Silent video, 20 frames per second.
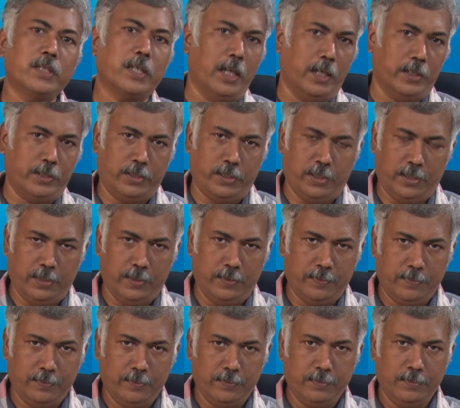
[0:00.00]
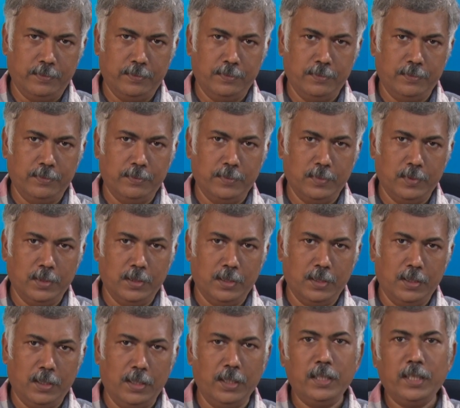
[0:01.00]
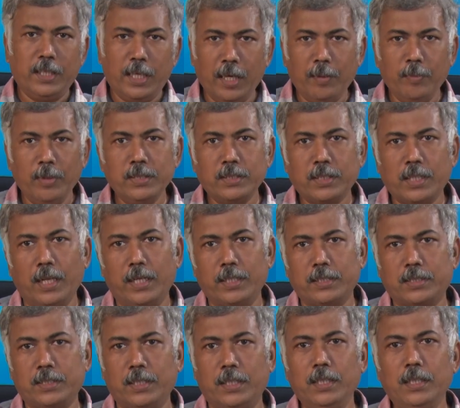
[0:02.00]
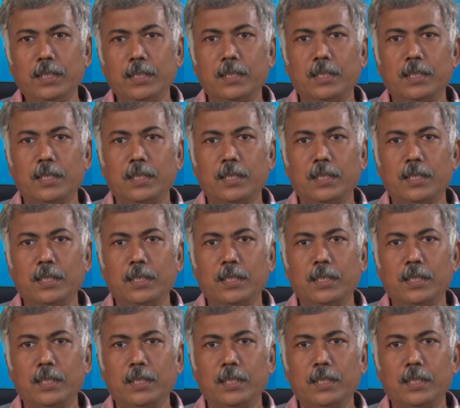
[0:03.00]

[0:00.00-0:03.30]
clustering. In k-means clustering,